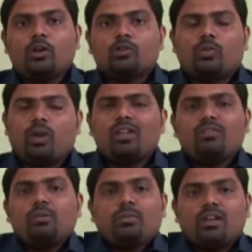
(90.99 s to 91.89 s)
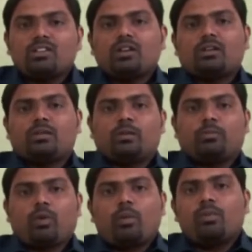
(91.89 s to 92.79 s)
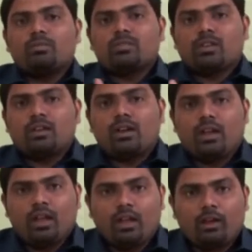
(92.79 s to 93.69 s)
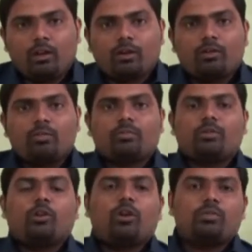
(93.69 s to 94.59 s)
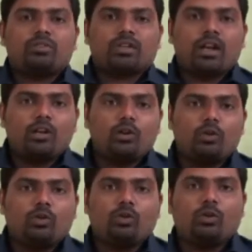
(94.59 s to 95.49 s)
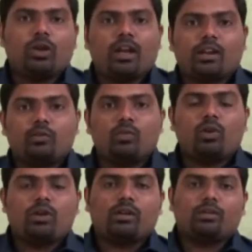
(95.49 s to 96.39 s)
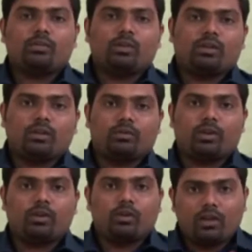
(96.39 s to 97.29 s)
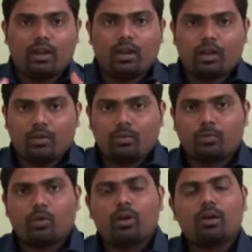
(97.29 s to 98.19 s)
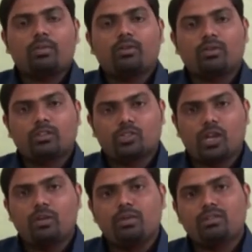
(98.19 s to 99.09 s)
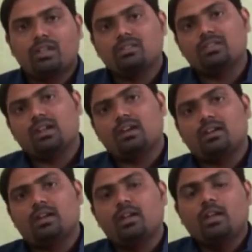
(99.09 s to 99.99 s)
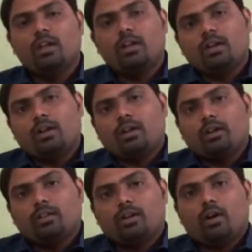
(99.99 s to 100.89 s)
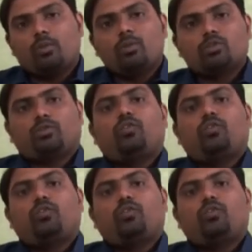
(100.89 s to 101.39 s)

So one of the major problems generally developers tend to get involved with when you're programming with JDBC is that almost